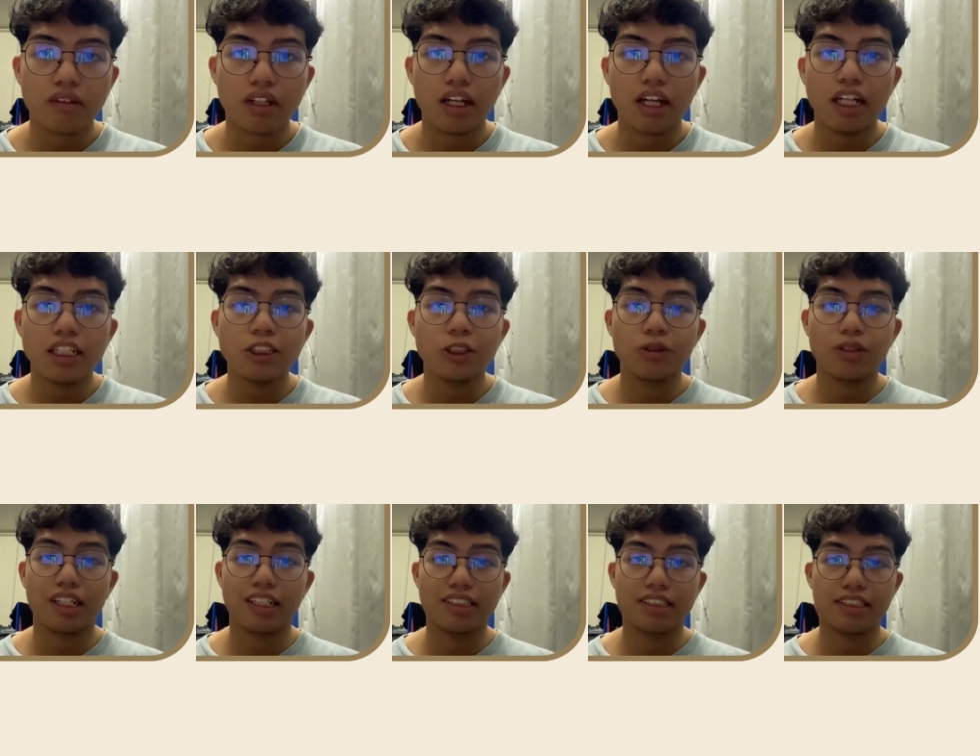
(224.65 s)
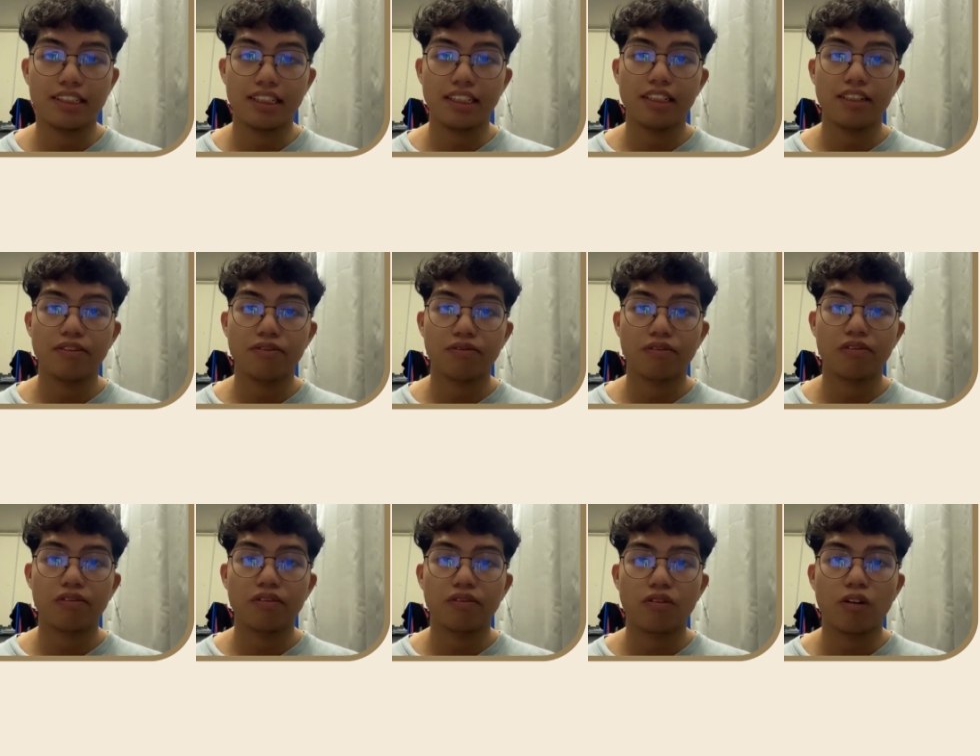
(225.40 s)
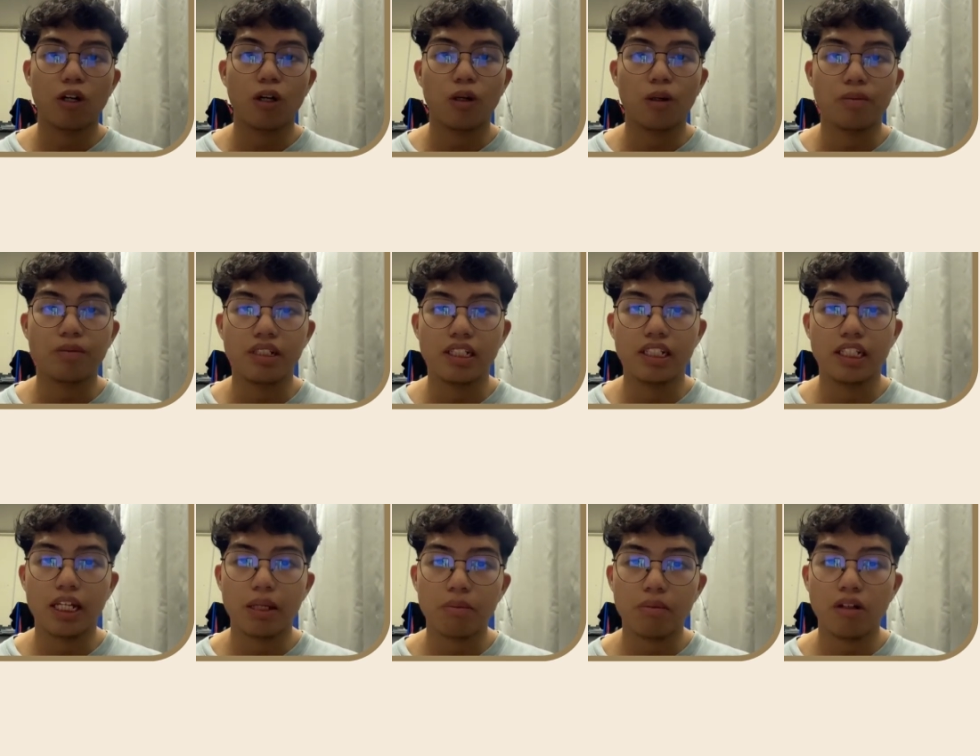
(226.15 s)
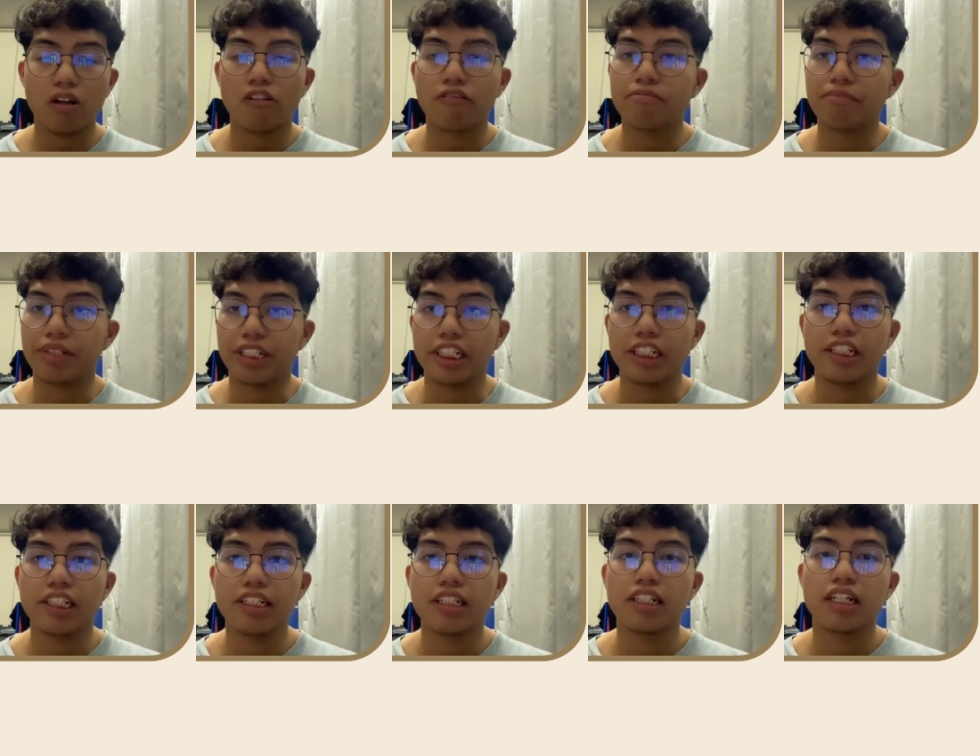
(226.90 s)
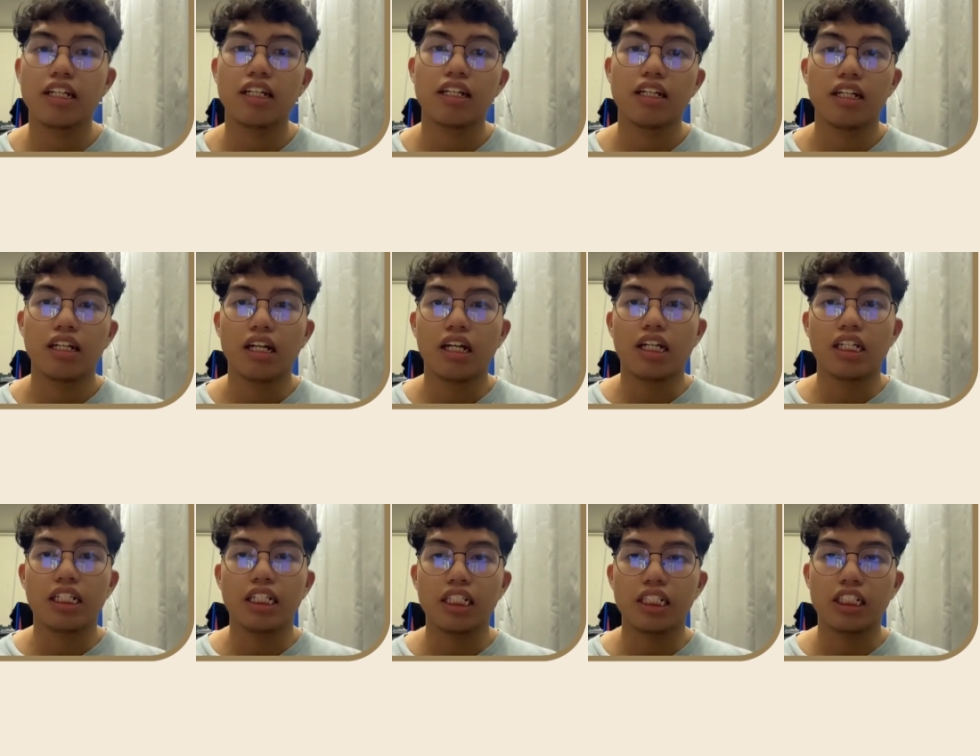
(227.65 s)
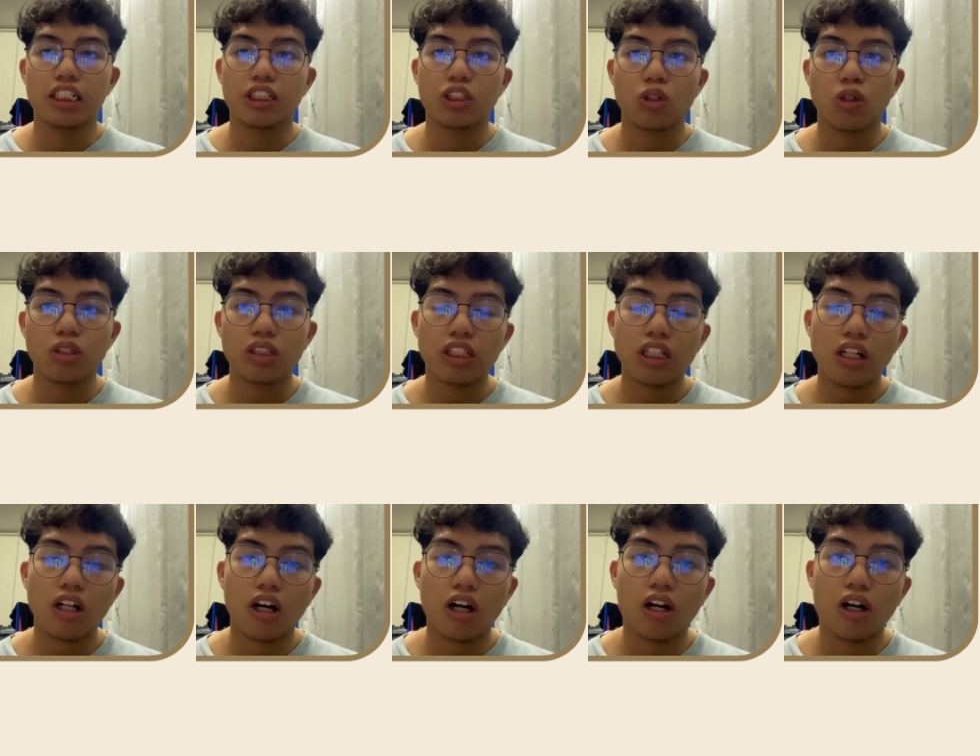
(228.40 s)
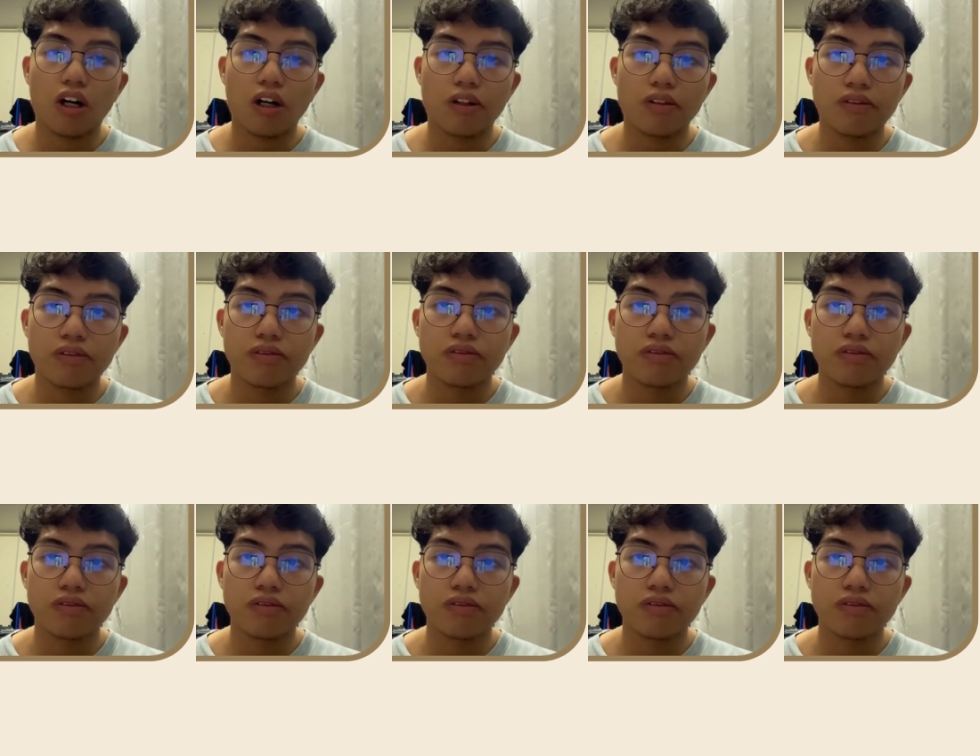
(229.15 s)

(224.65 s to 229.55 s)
As you can see from the table of mean, the total of